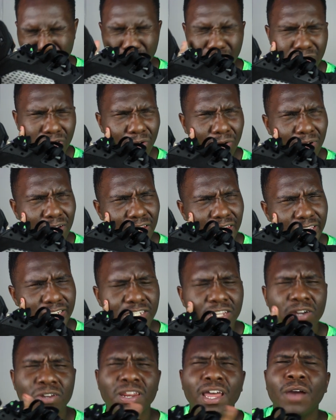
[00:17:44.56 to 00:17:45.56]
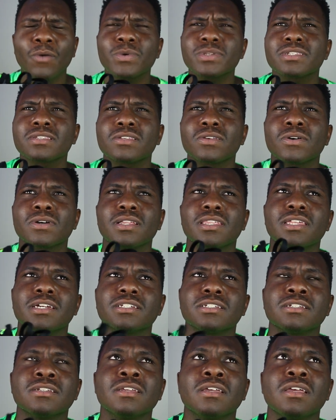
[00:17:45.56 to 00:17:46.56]
Soul Collection? No, no, it wasn't Soul
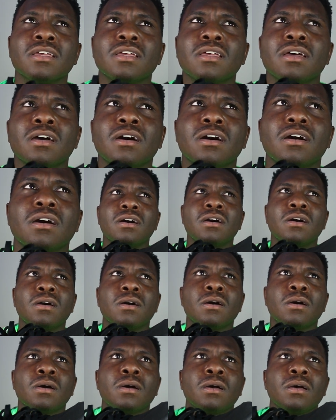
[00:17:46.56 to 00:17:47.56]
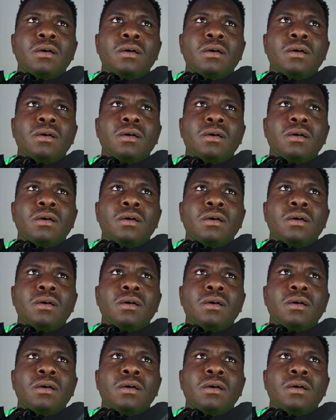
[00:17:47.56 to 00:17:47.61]
Collection. Uh,